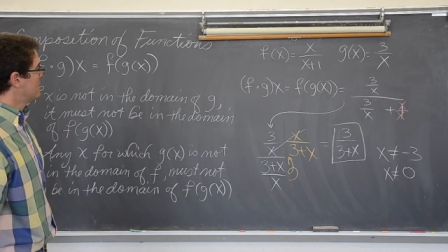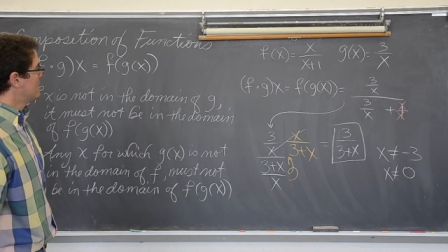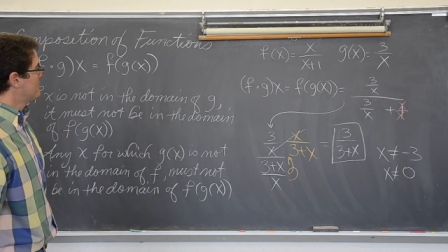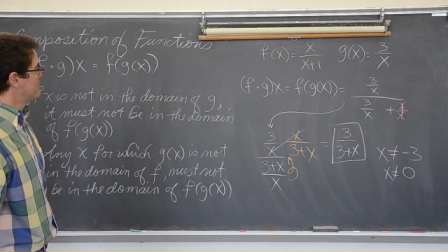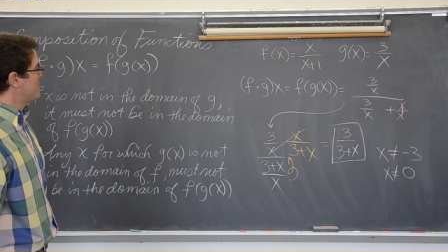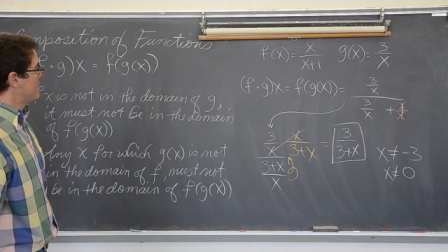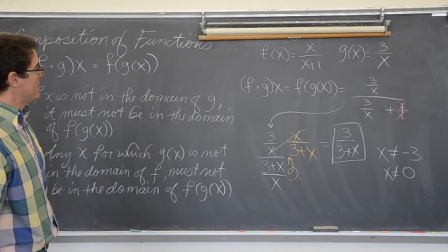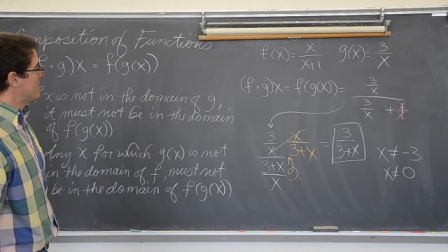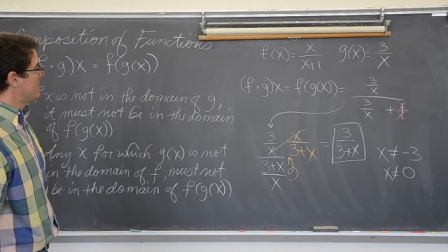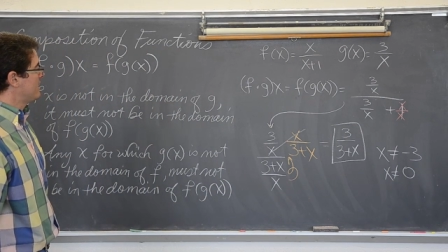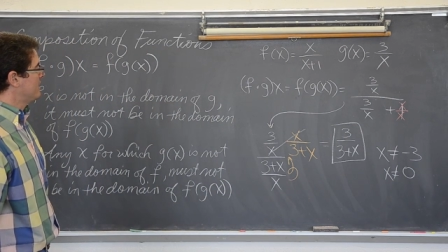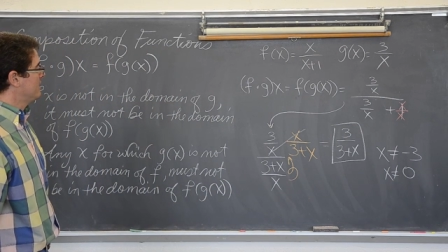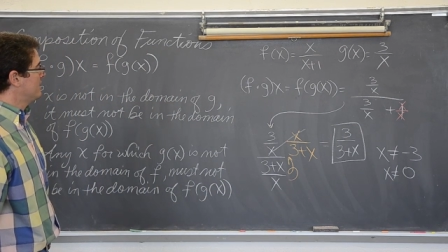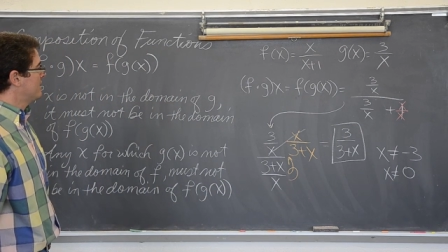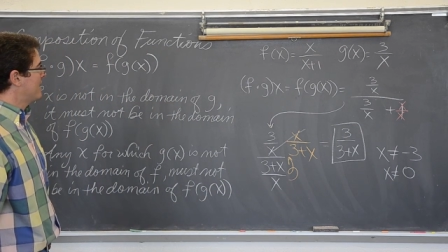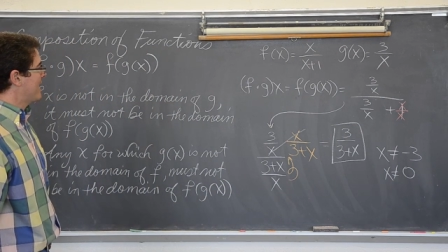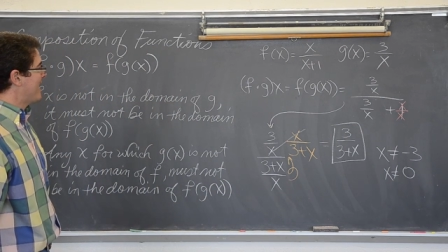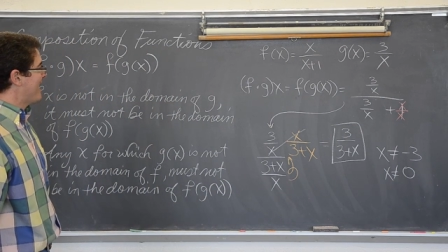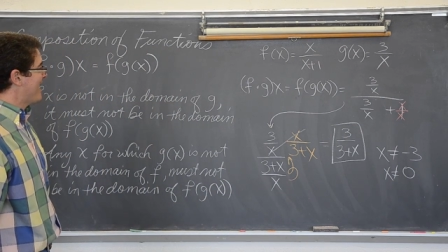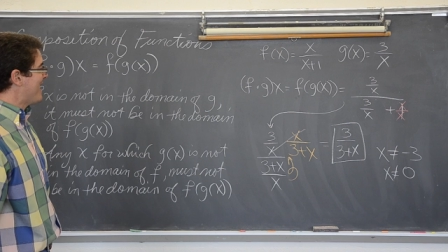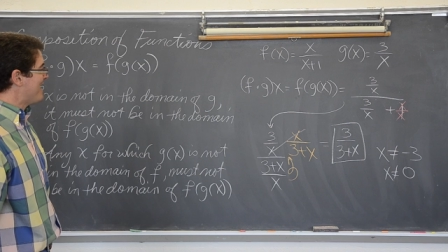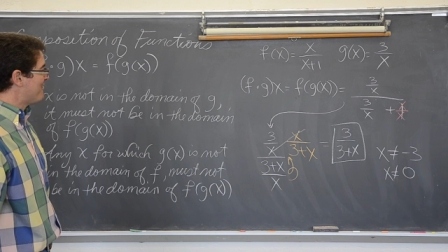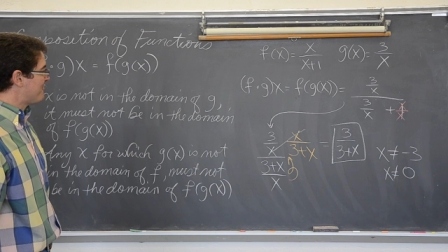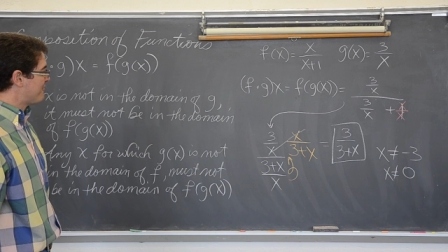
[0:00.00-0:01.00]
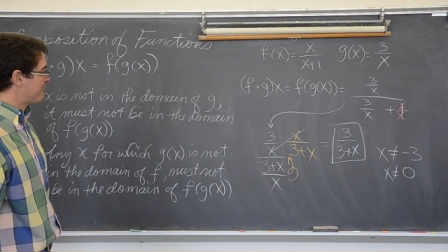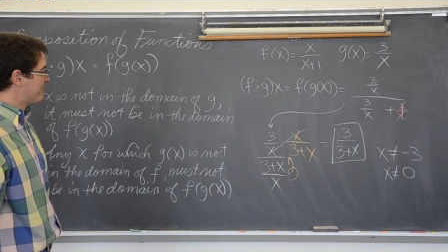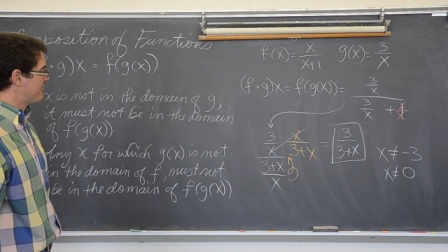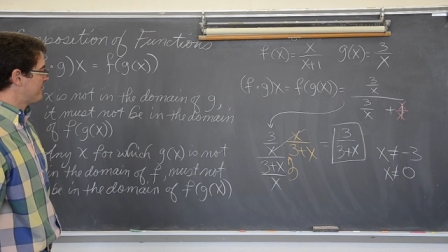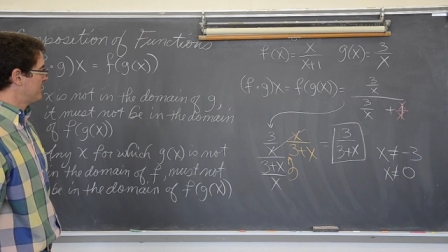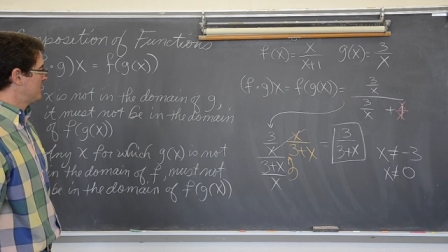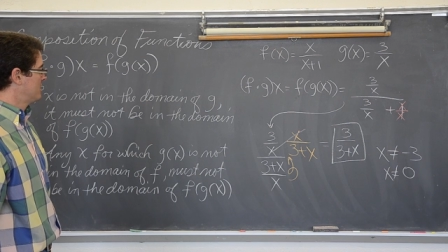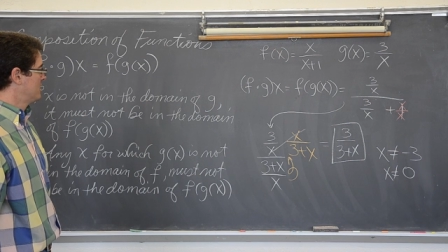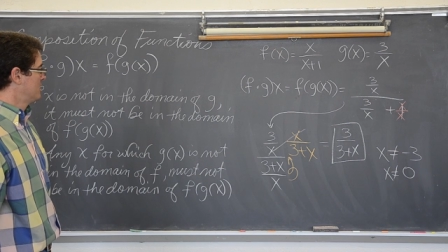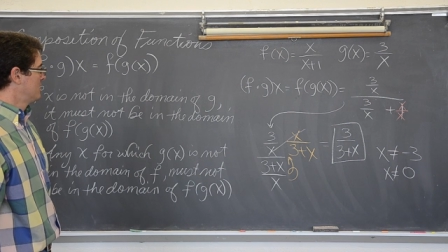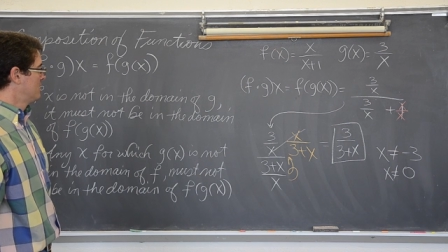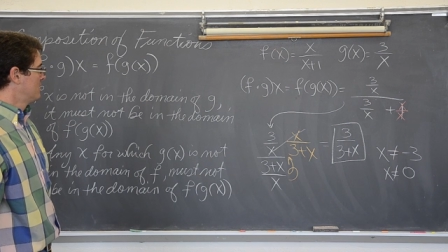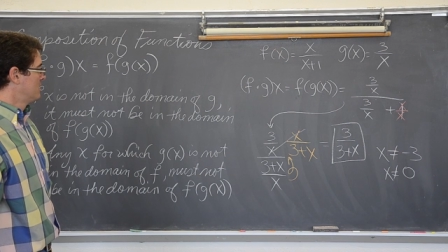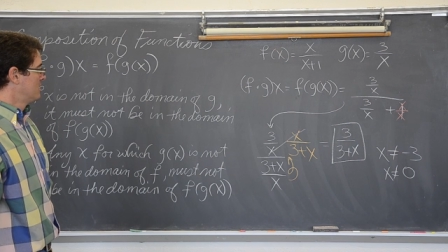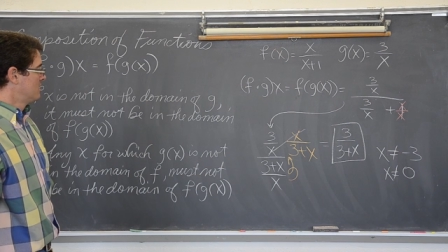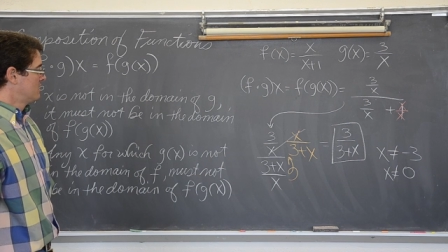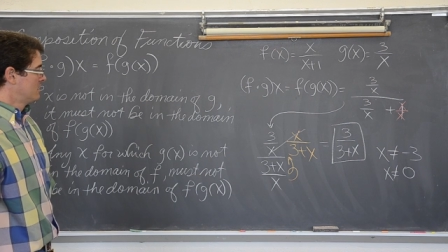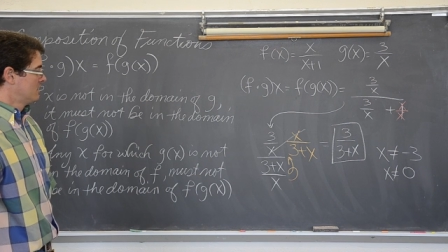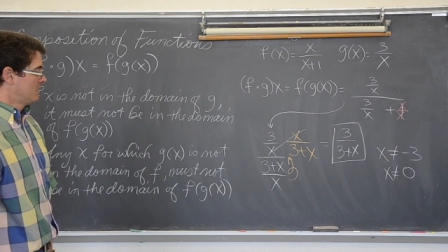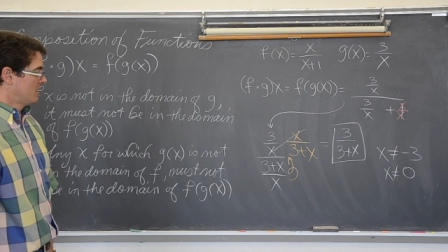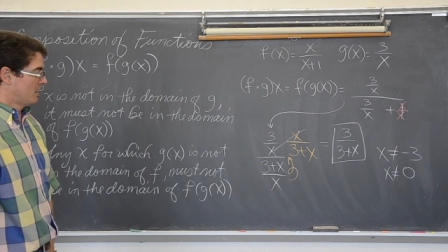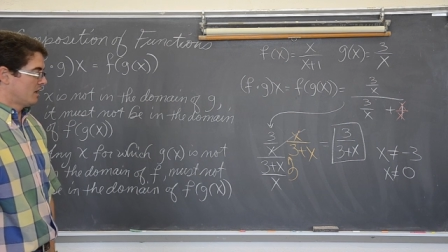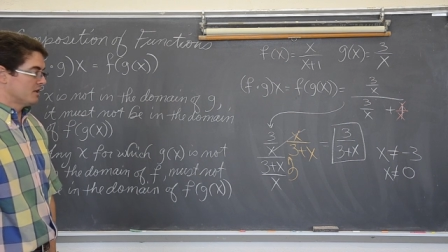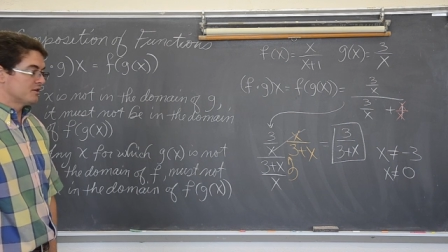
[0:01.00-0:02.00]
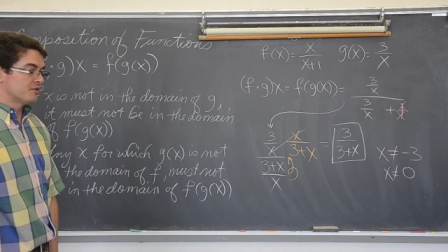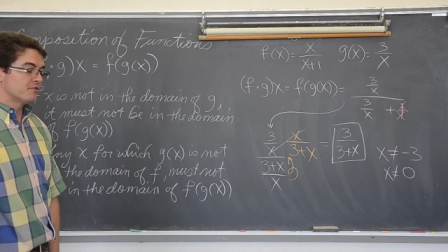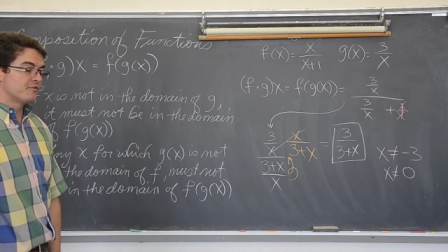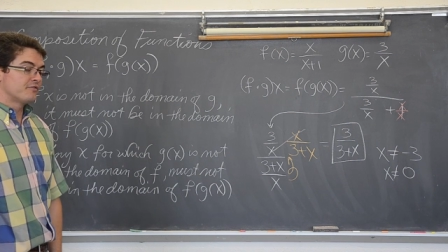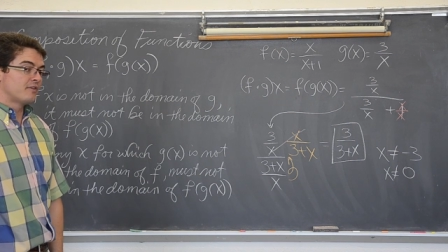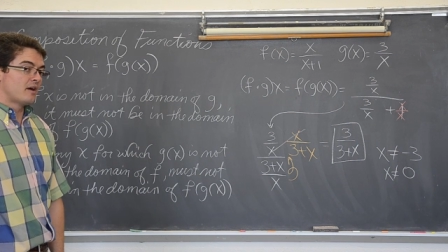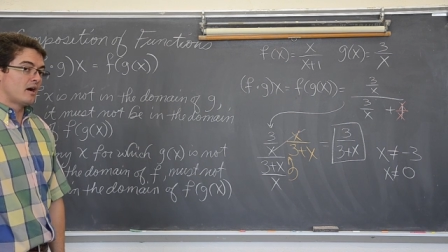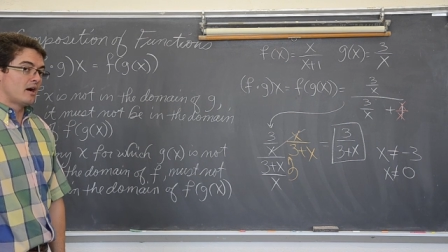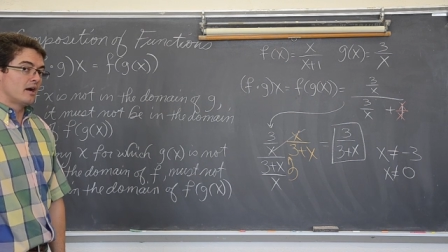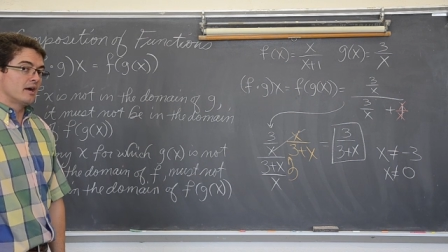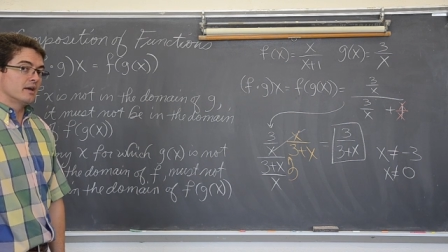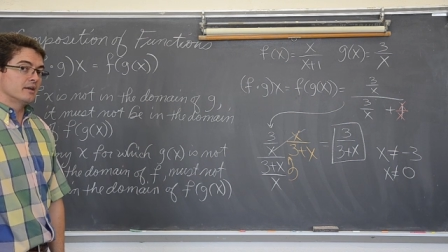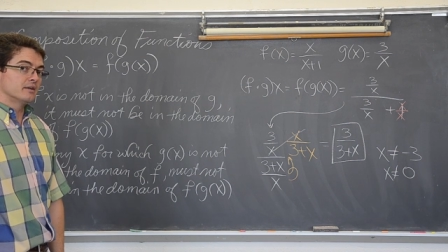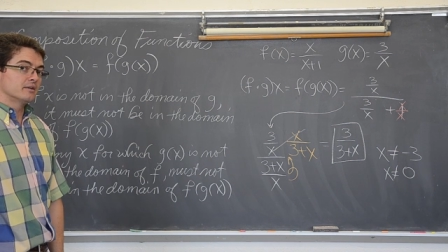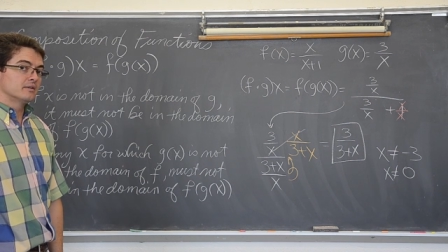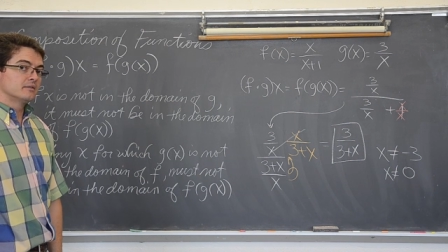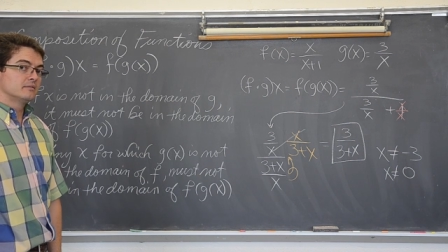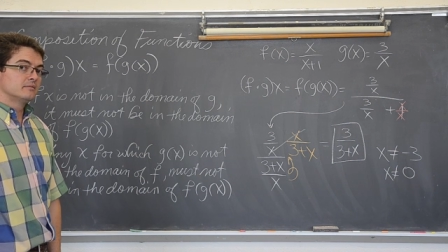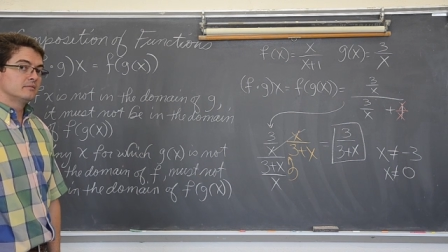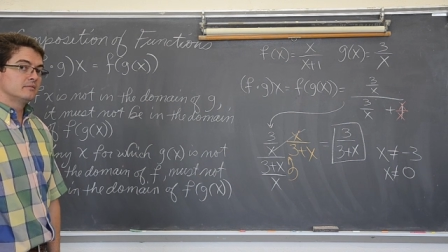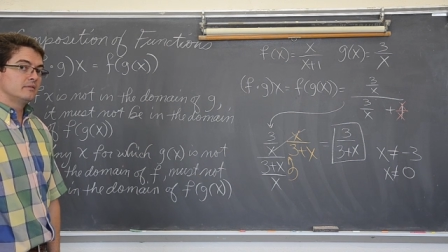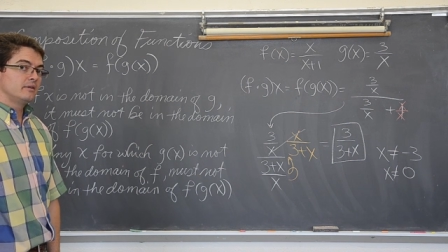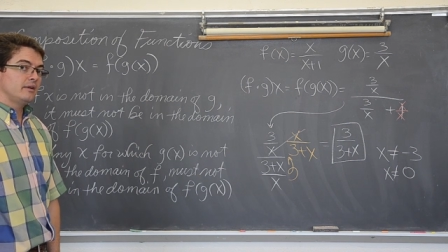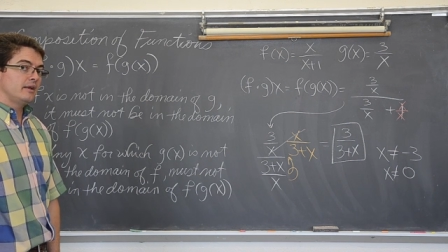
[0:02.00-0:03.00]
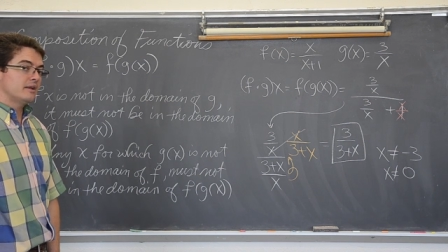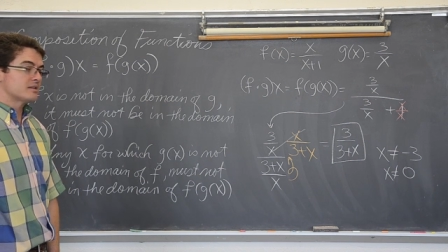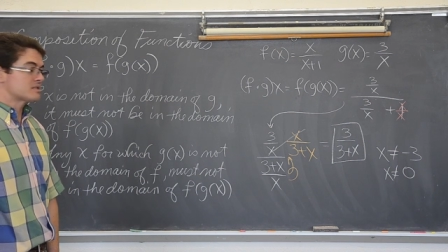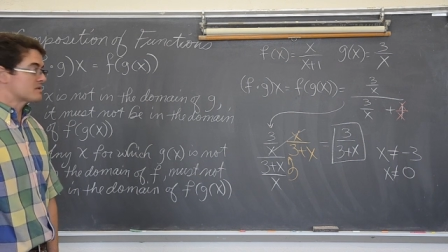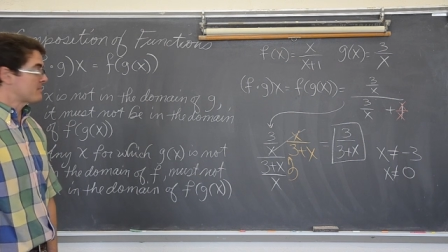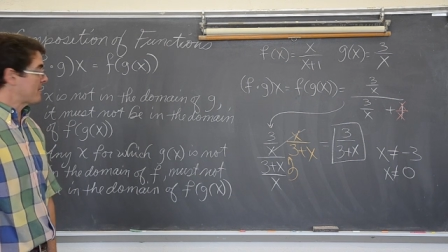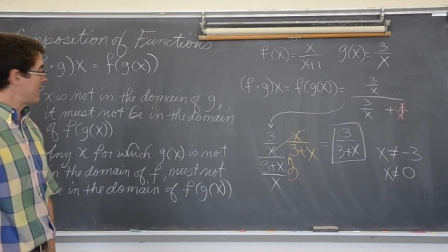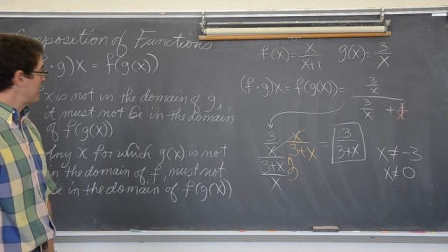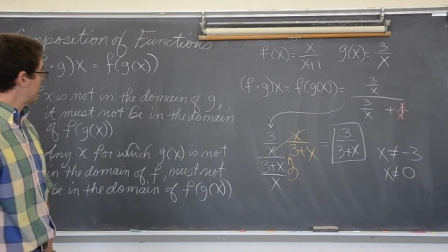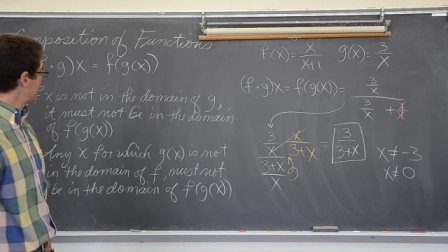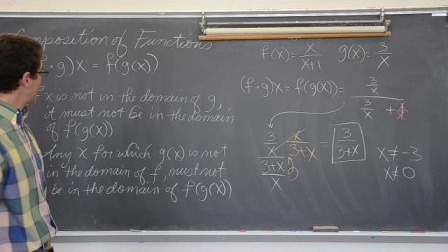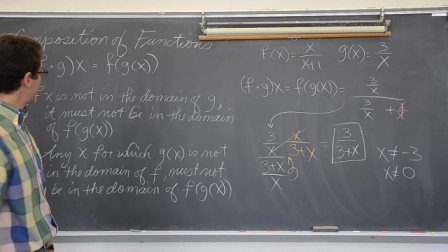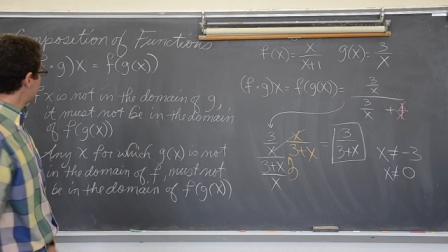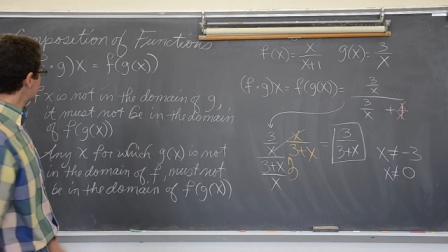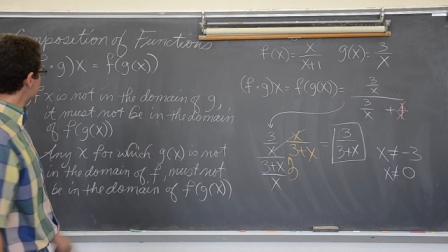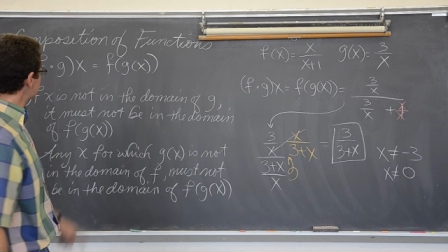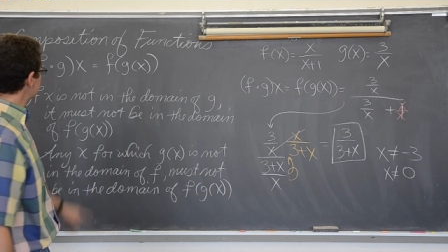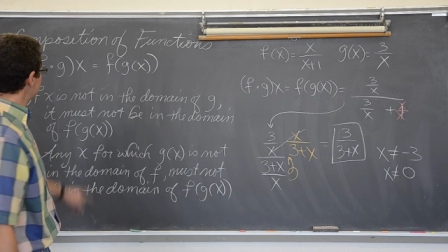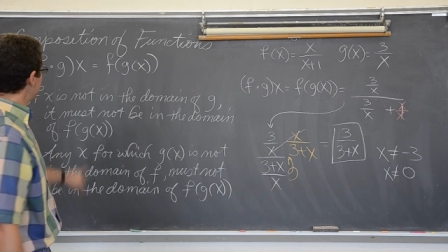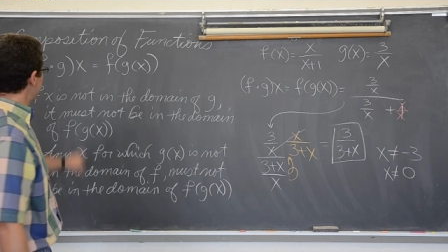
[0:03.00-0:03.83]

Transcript: making f undefined. It's about x